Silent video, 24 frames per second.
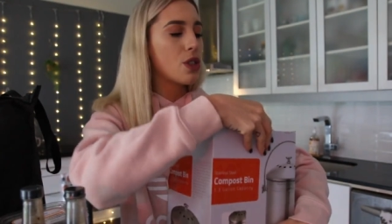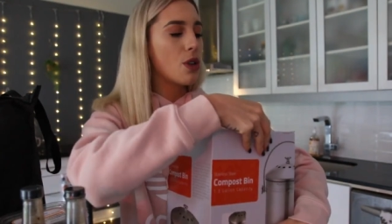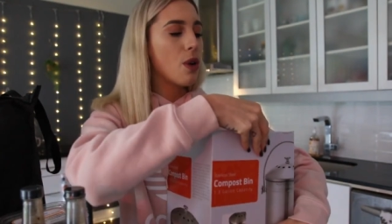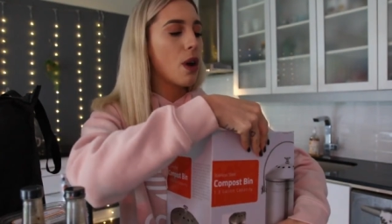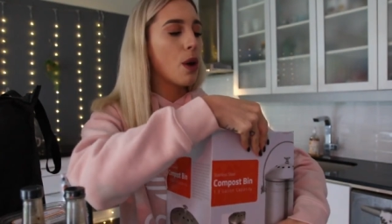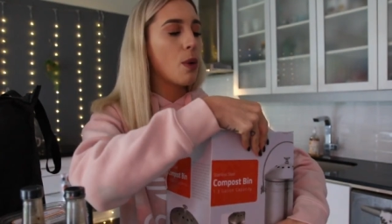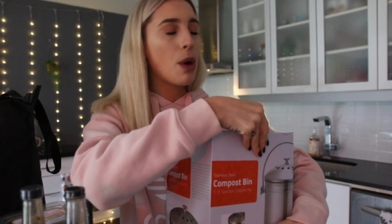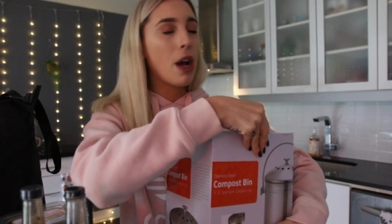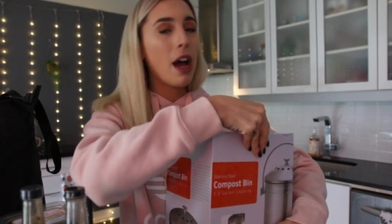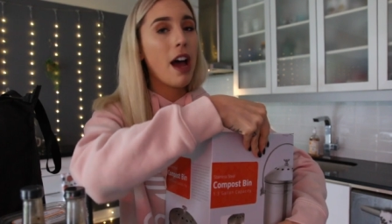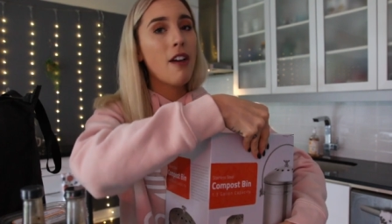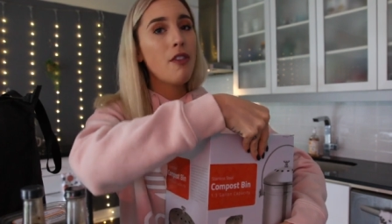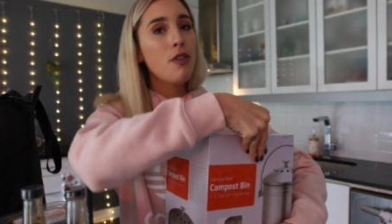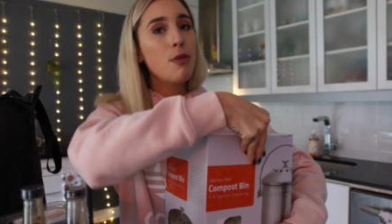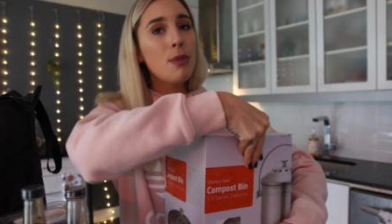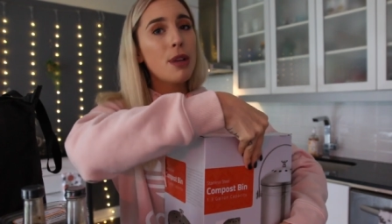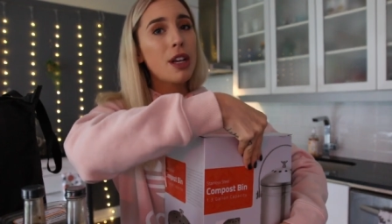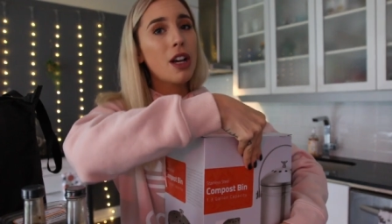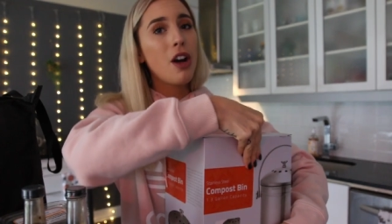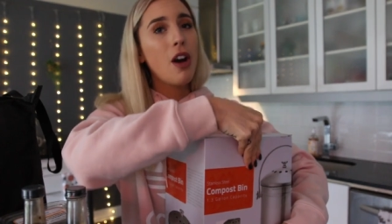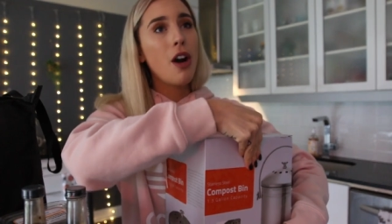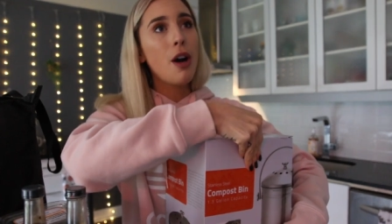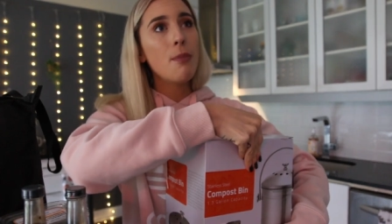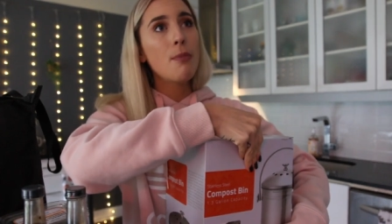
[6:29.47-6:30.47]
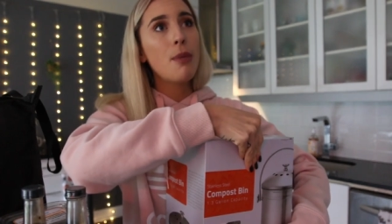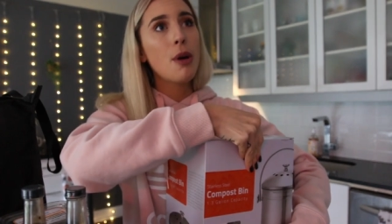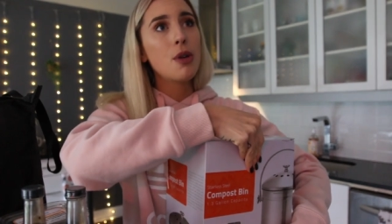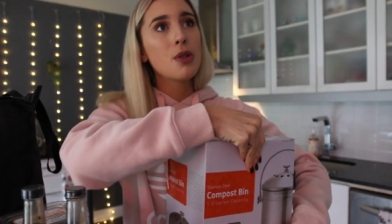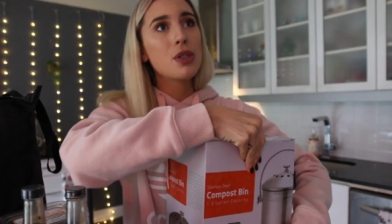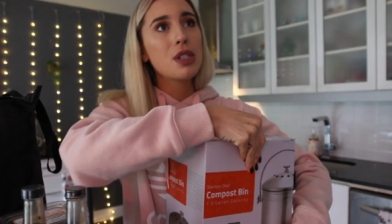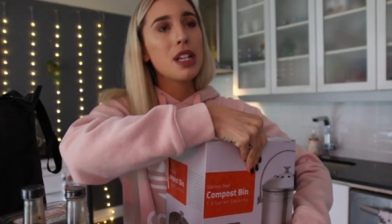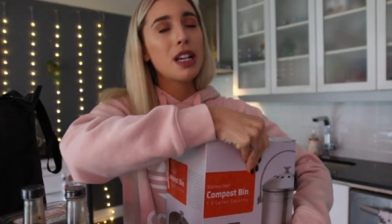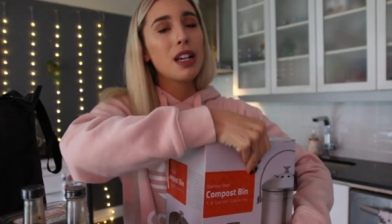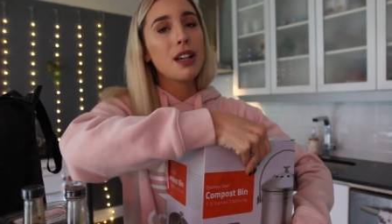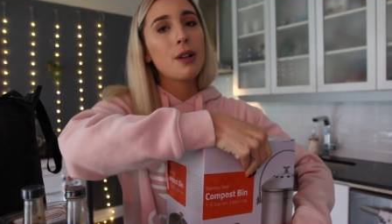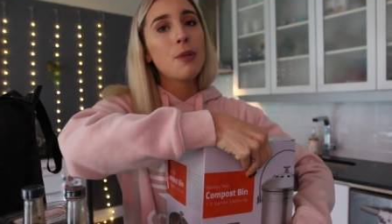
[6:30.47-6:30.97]
so I haven't been
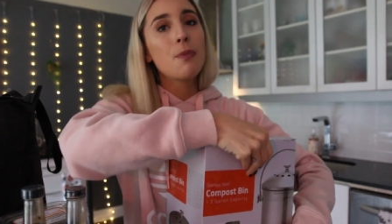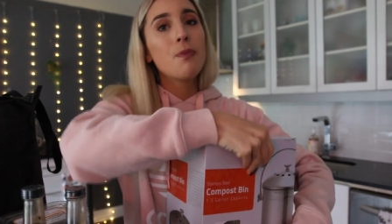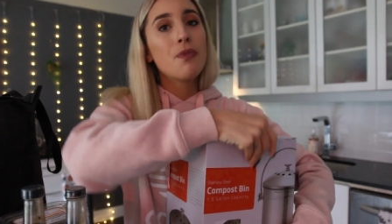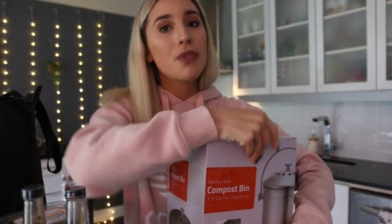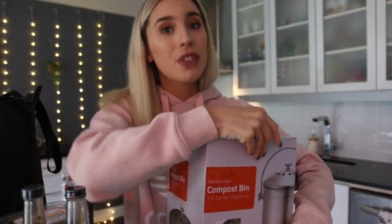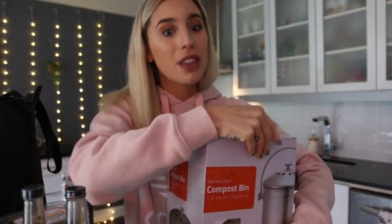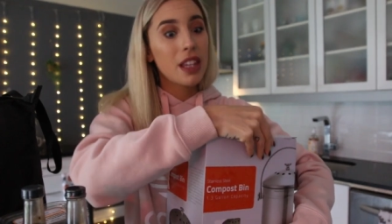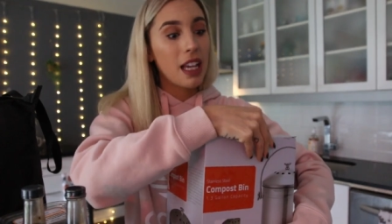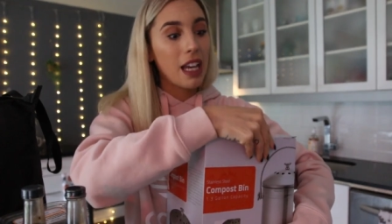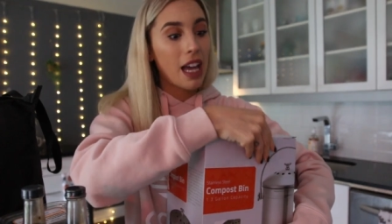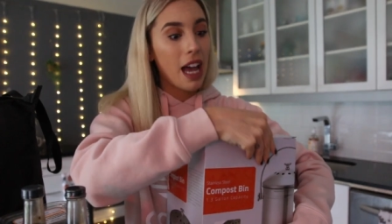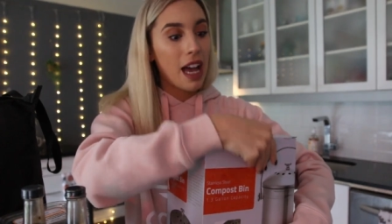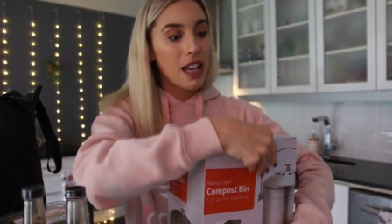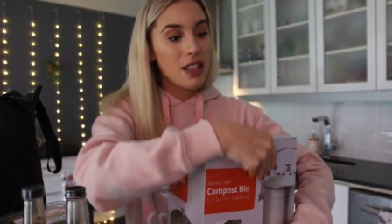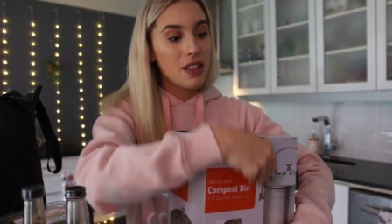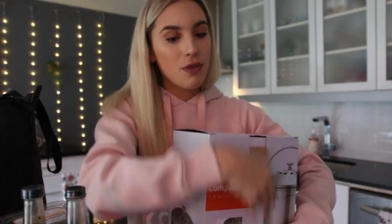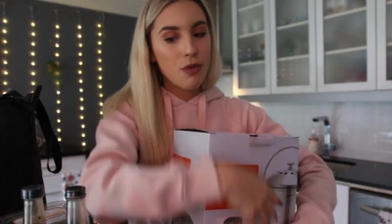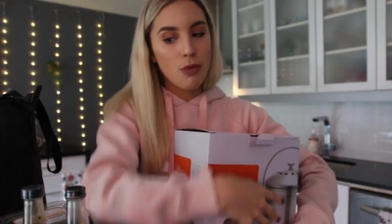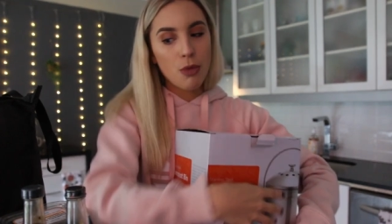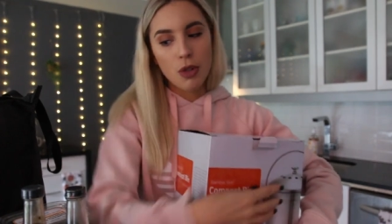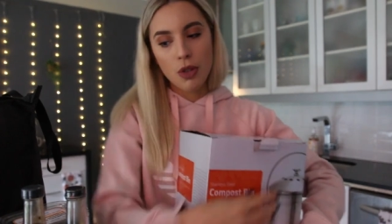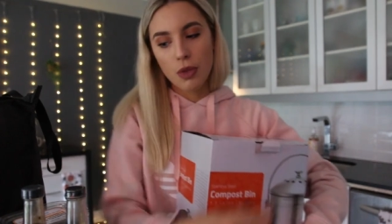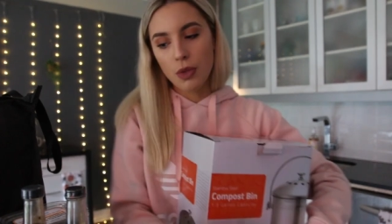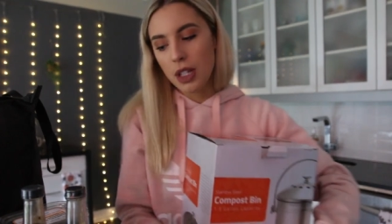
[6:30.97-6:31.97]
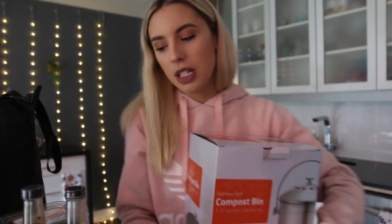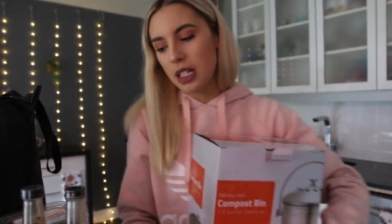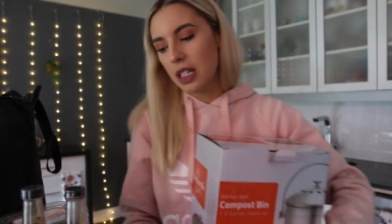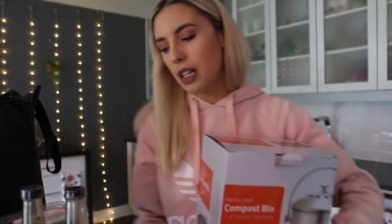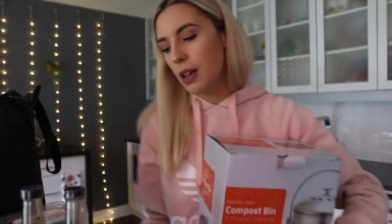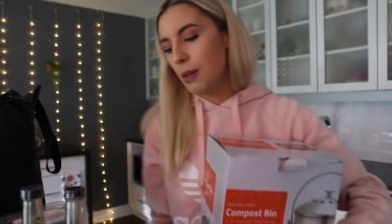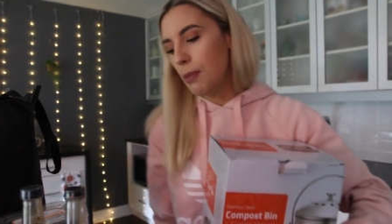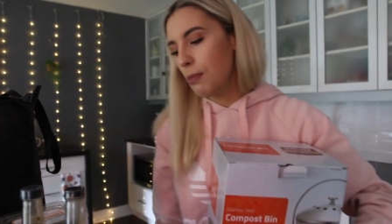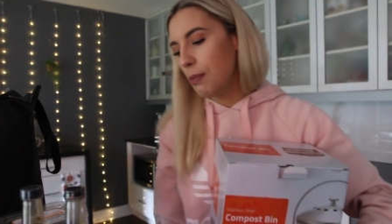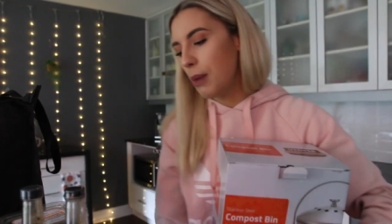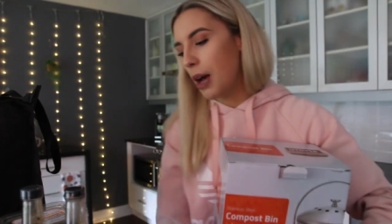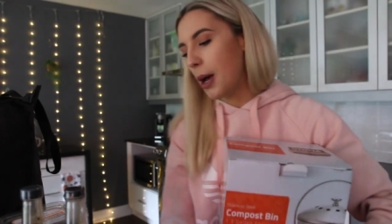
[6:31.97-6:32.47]
composting like as of more
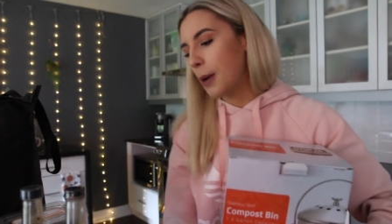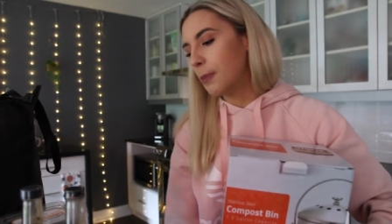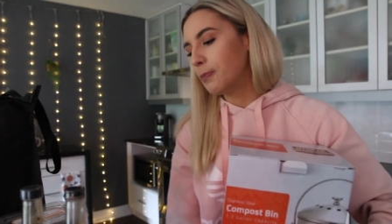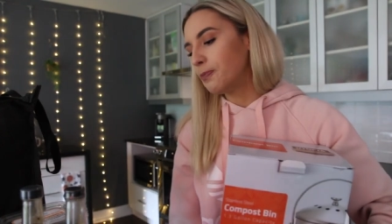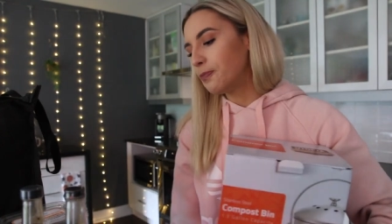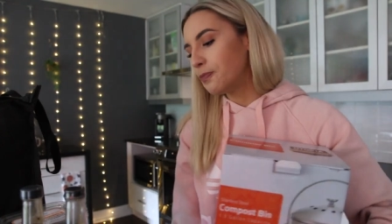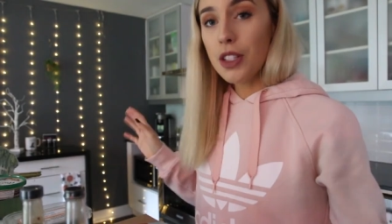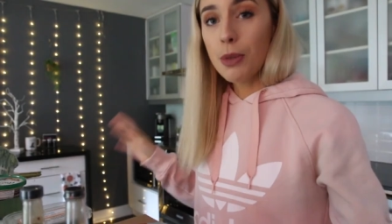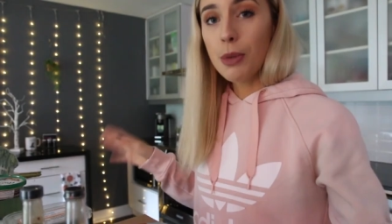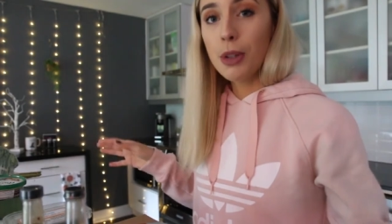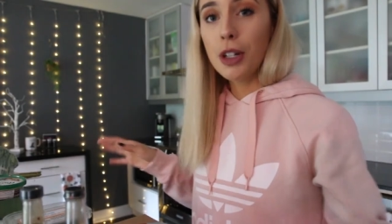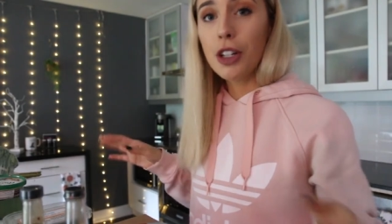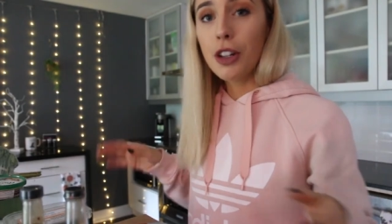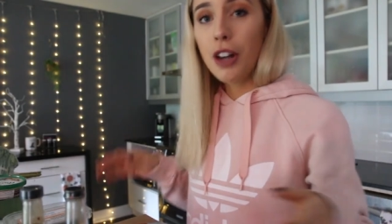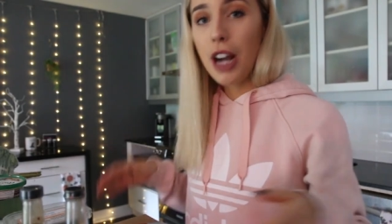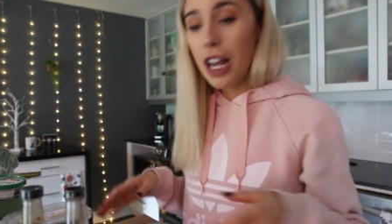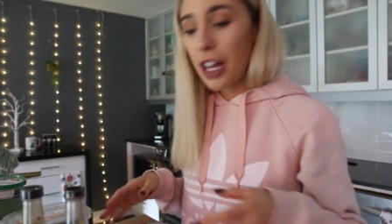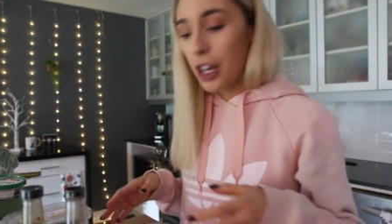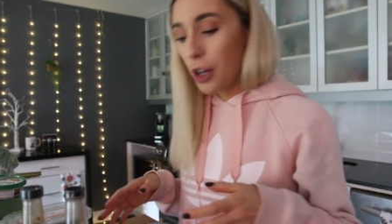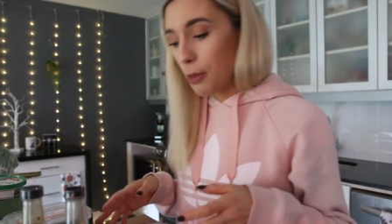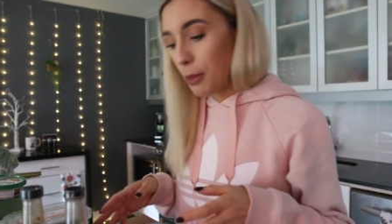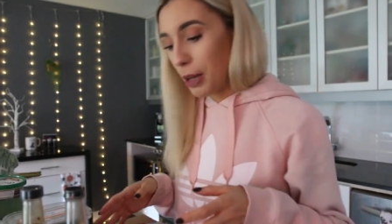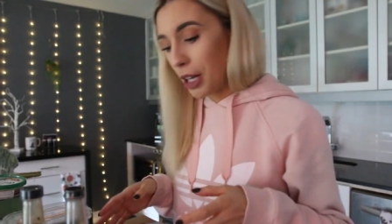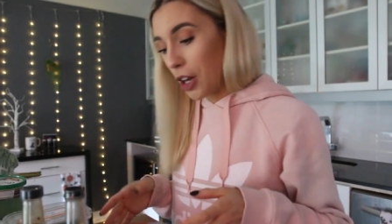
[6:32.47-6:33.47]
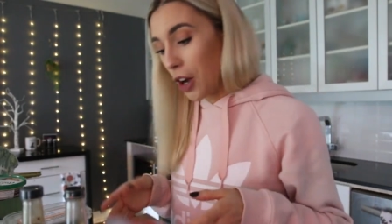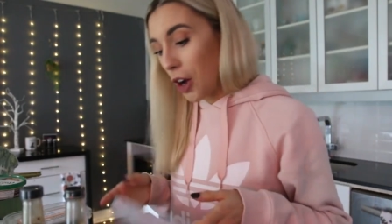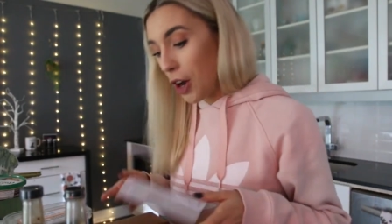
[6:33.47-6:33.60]
recent, but so I'm gonna crack out my